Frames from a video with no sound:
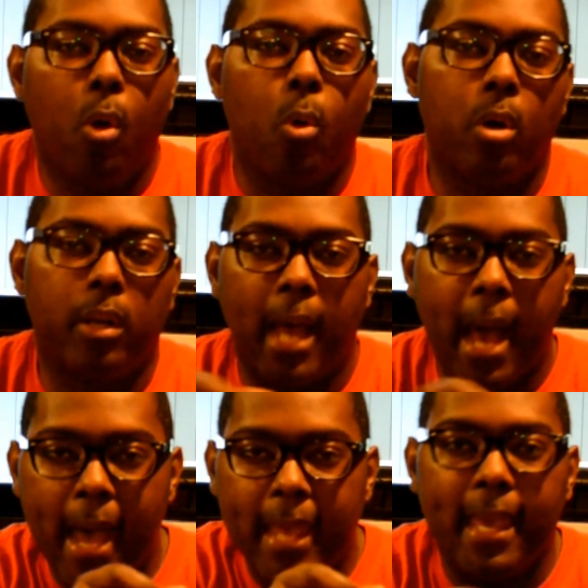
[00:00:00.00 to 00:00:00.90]
or the
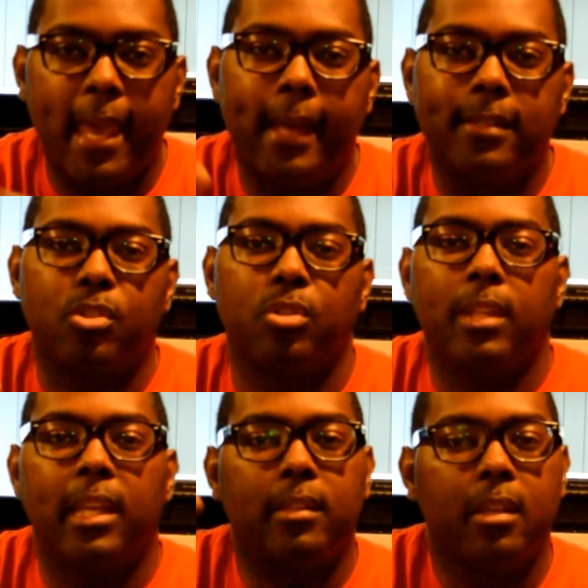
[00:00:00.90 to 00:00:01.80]
hi-hat, so
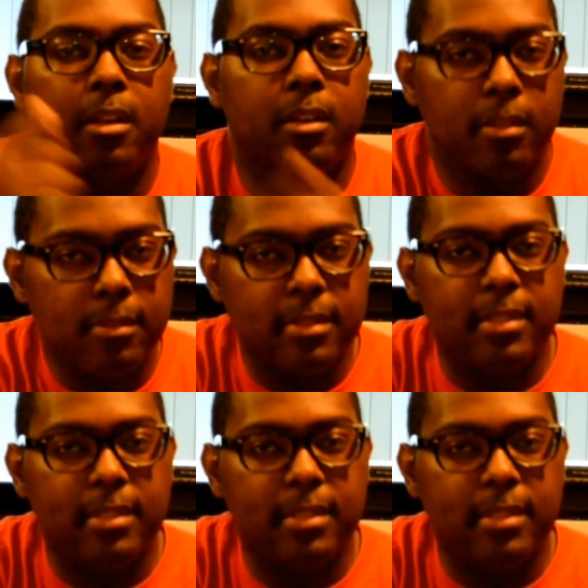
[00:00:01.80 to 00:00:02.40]
that they're